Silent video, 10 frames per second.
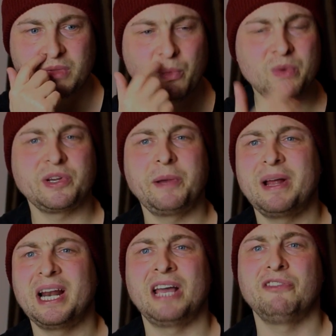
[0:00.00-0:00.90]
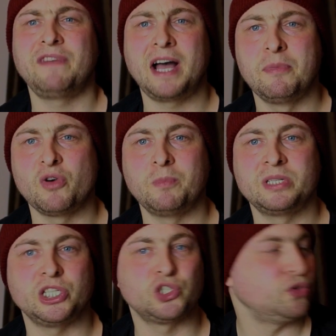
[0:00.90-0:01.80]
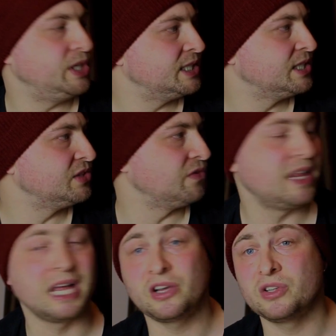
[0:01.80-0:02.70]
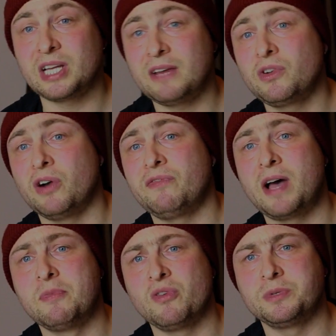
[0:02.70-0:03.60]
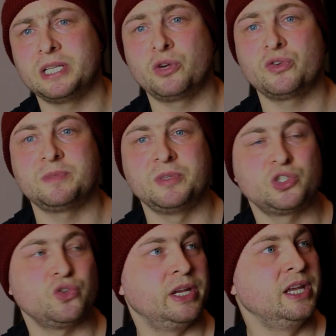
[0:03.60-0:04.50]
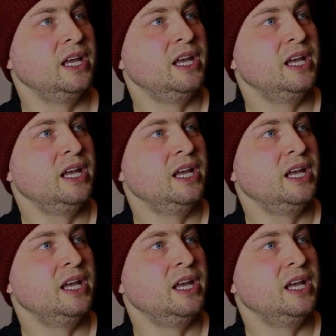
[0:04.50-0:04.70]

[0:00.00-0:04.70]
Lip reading: we was on about like fibre optic trees and stuff like that, because I've got a fibre optic Christmas tree.